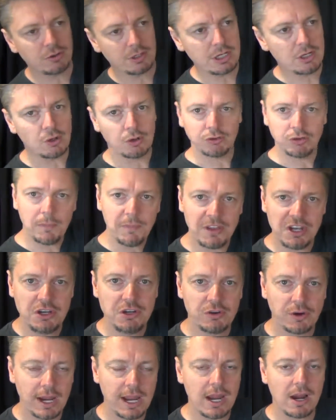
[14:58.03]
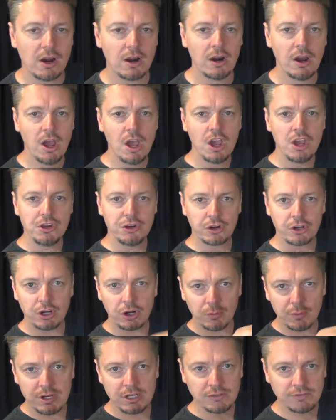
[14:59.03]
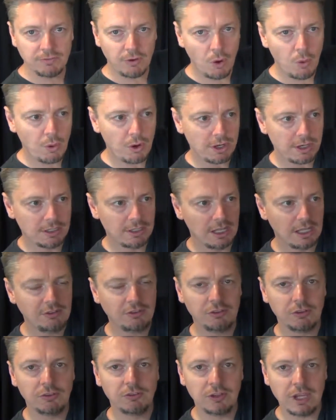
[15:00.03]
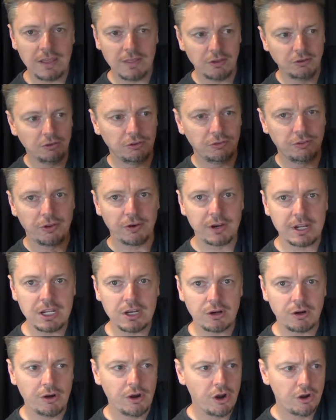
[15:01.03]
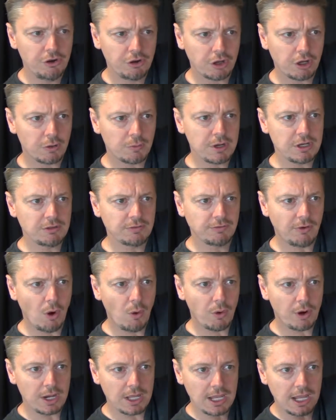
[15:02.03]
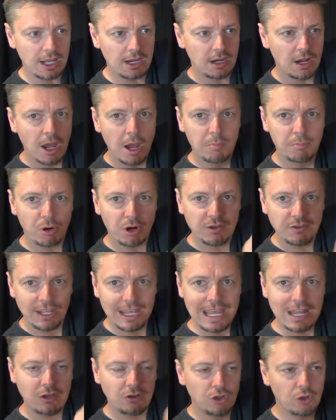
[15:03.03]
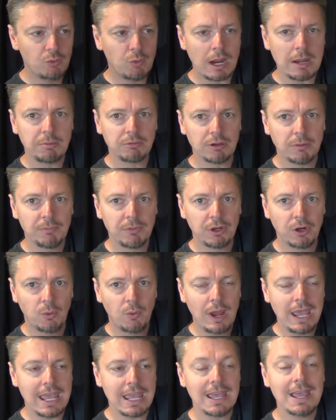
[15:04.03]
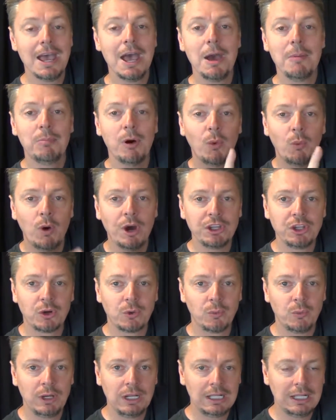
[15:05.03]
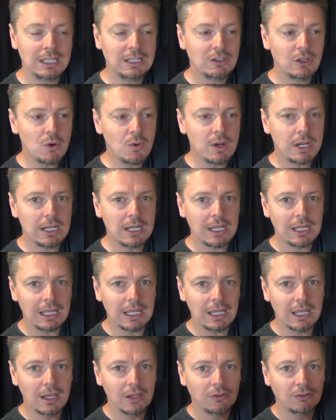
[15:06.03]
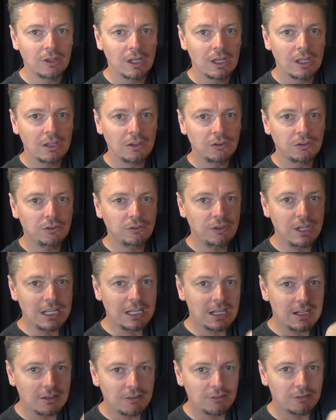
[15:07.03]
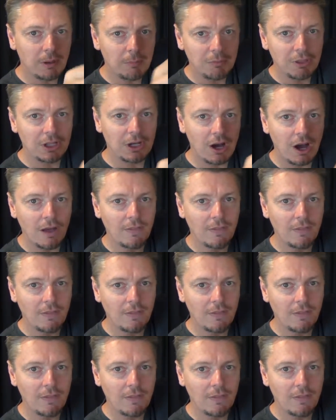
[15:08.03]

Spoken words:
your ear, or something in your hair. You're gonna reach forward, and let's just say is their ear. You're gonna reach forward and pretend to wipe something away, but what you're really doing is sticking something